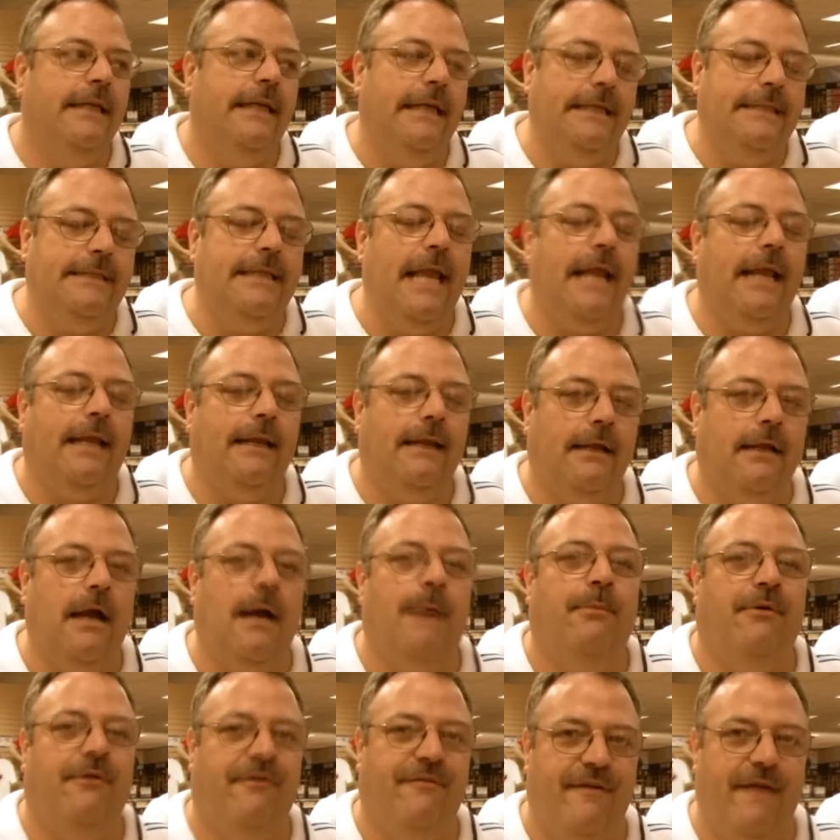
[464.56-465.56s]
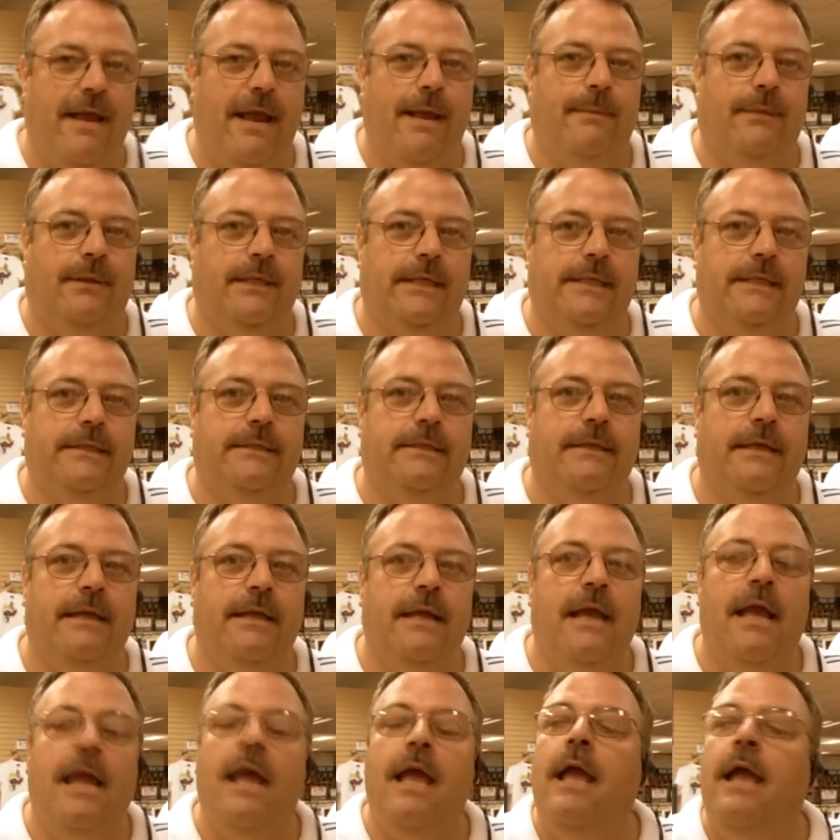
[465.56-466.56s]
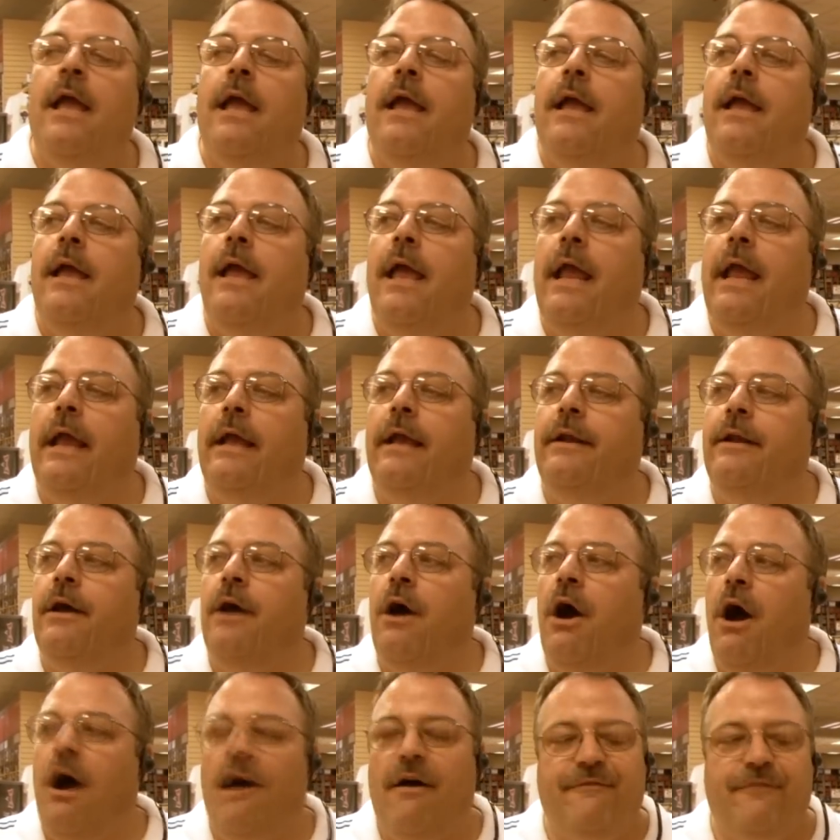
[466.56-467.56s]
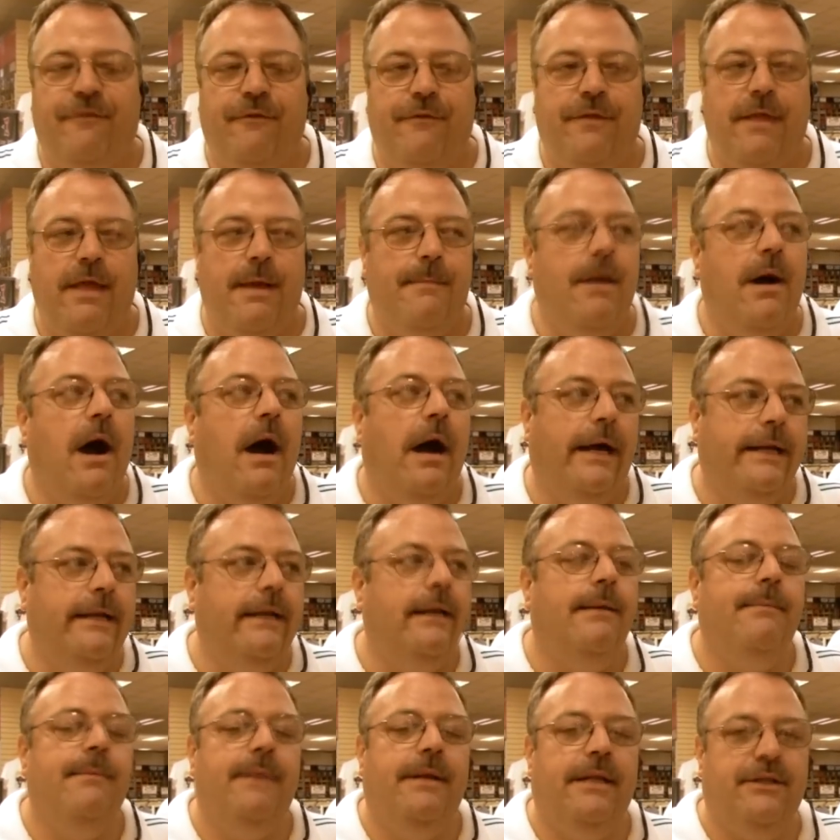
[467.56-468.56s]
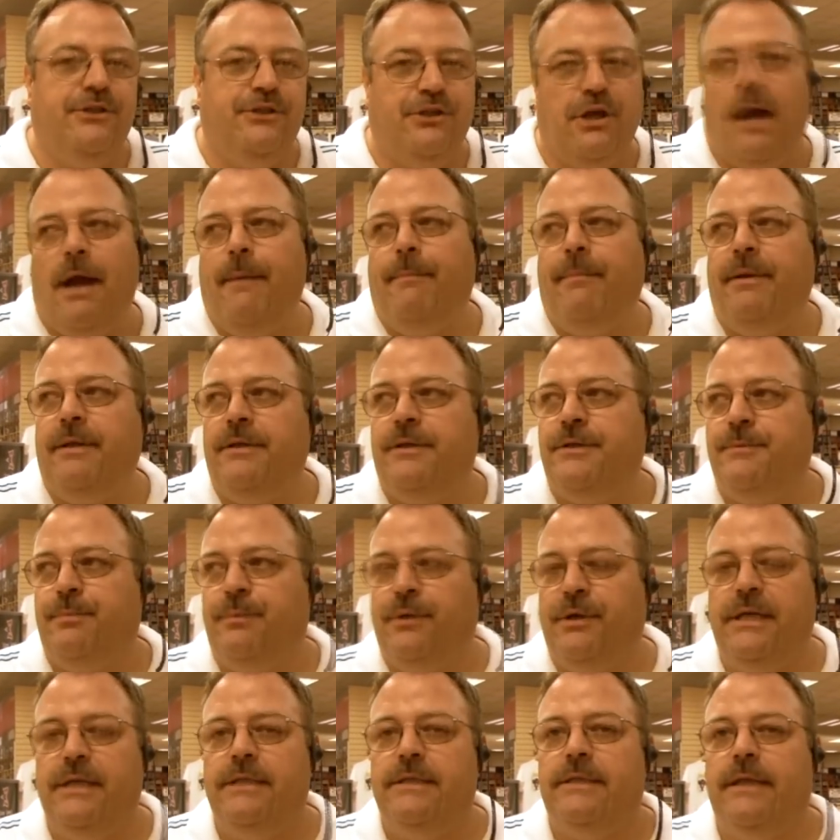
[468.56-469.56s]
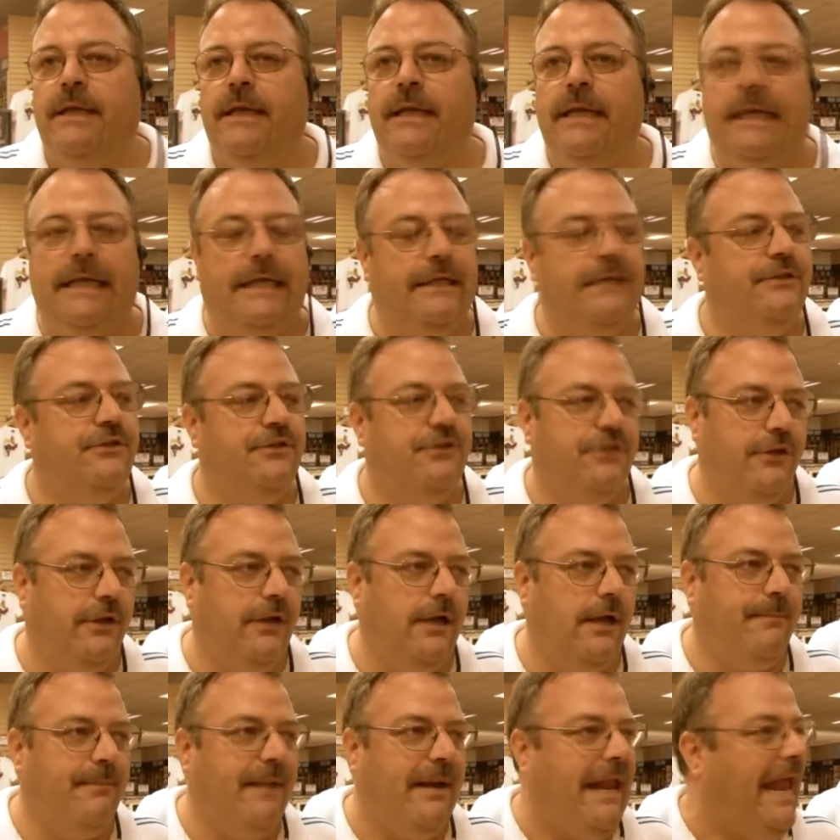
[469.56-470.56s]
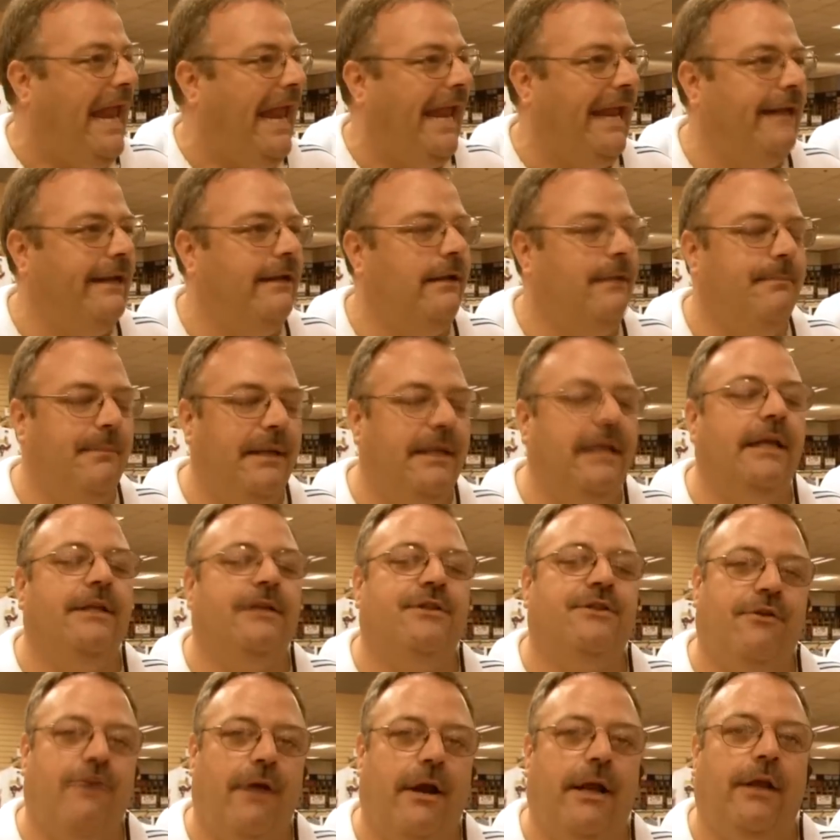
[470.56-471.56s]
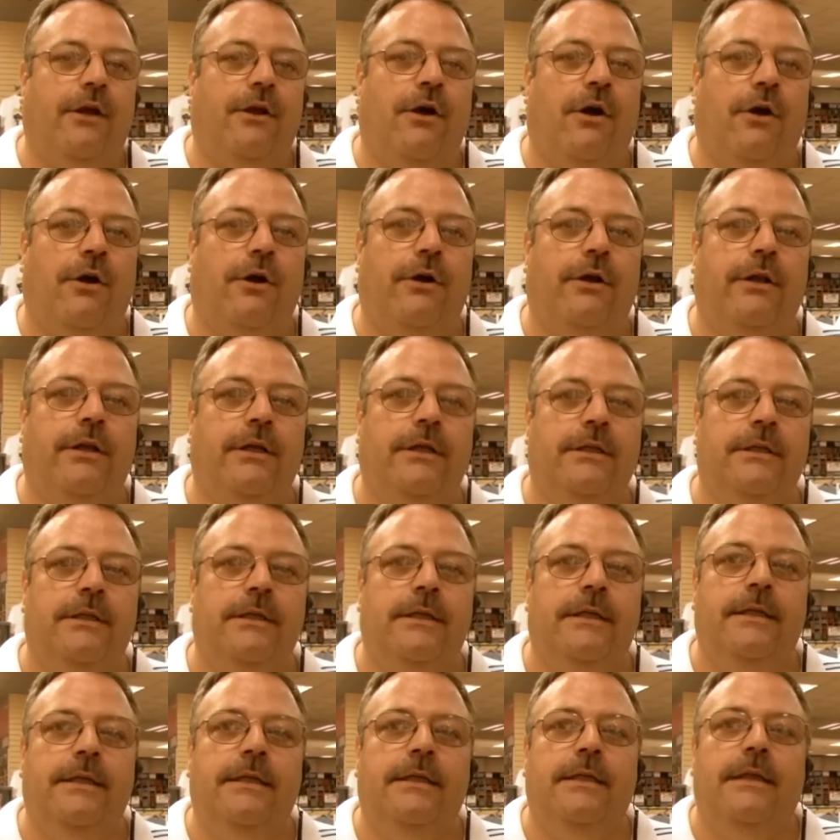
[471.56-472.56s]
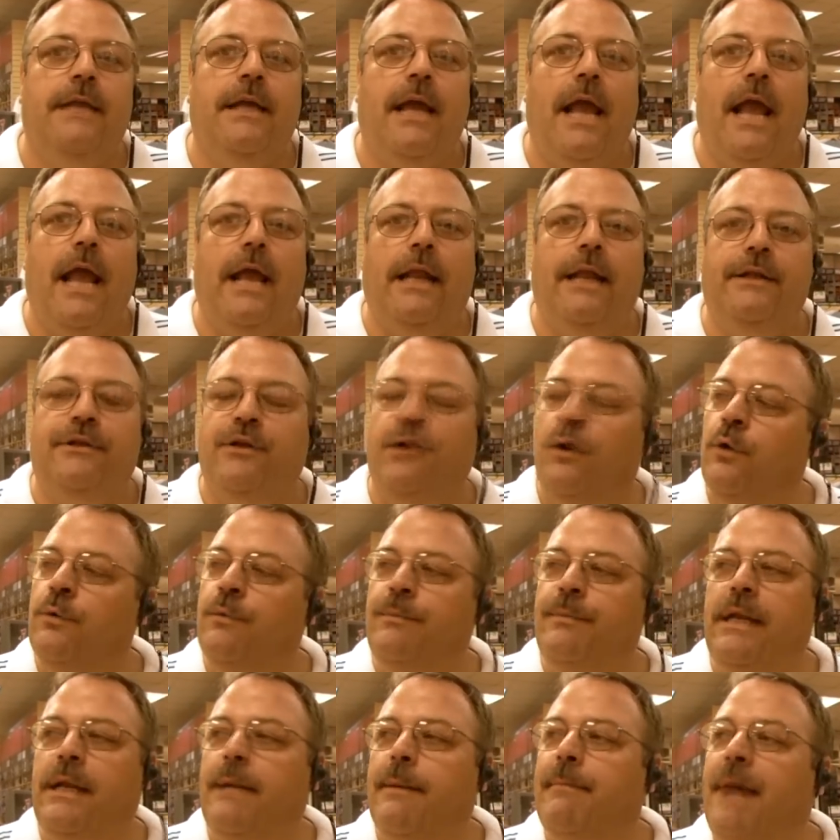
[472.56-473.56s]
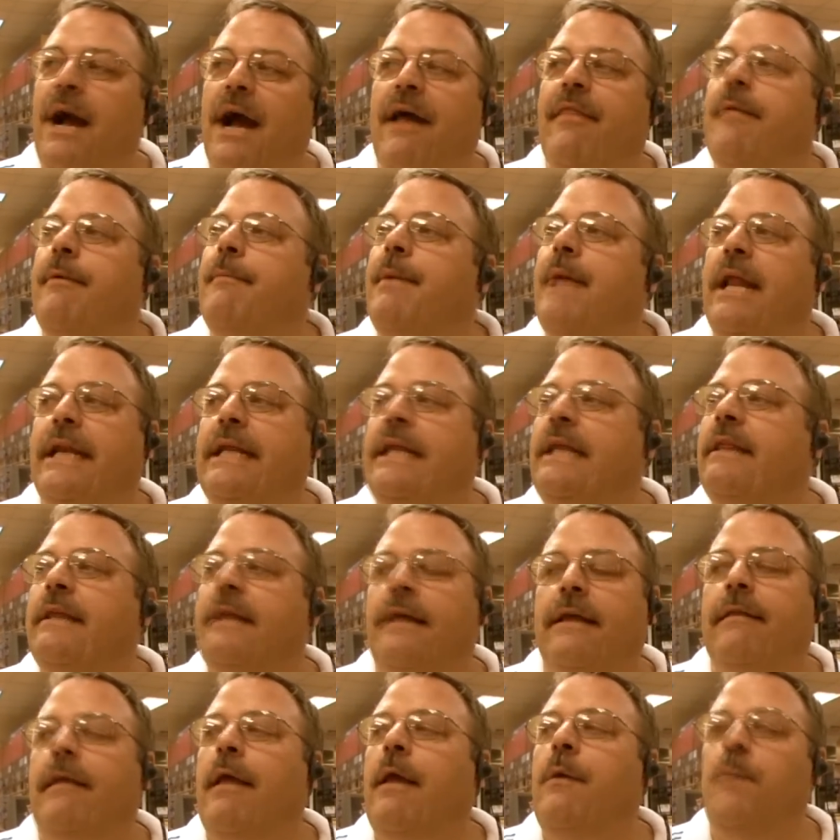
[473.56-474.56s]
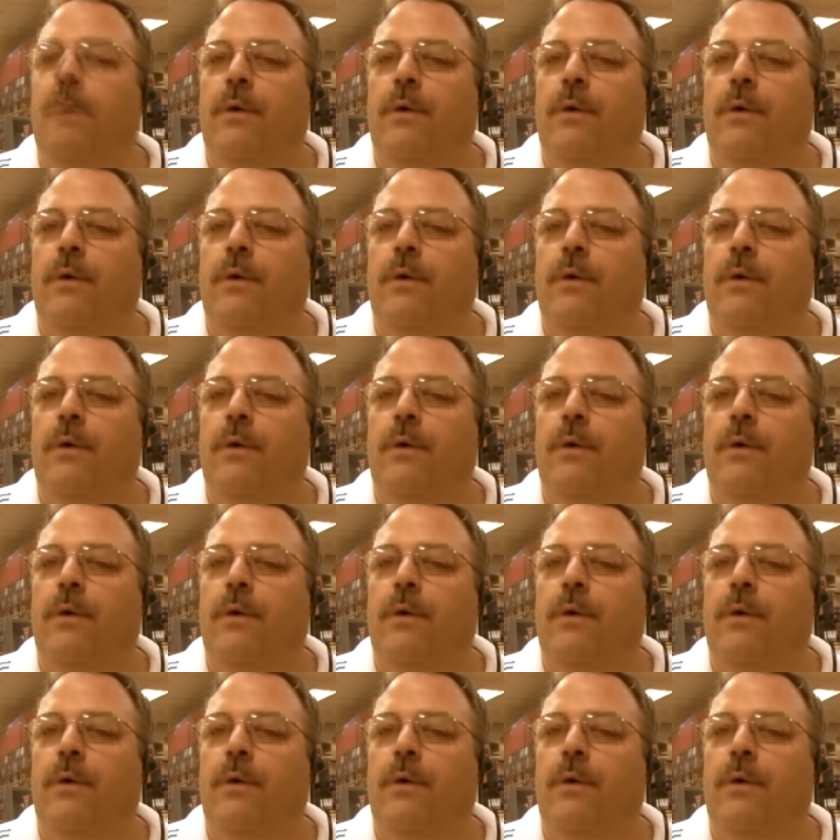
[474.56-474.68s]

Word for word: me. He's taken a couple of families and offered them unlimited shopping sprees. He stood up and handed me his credit card and told me to buy them anything they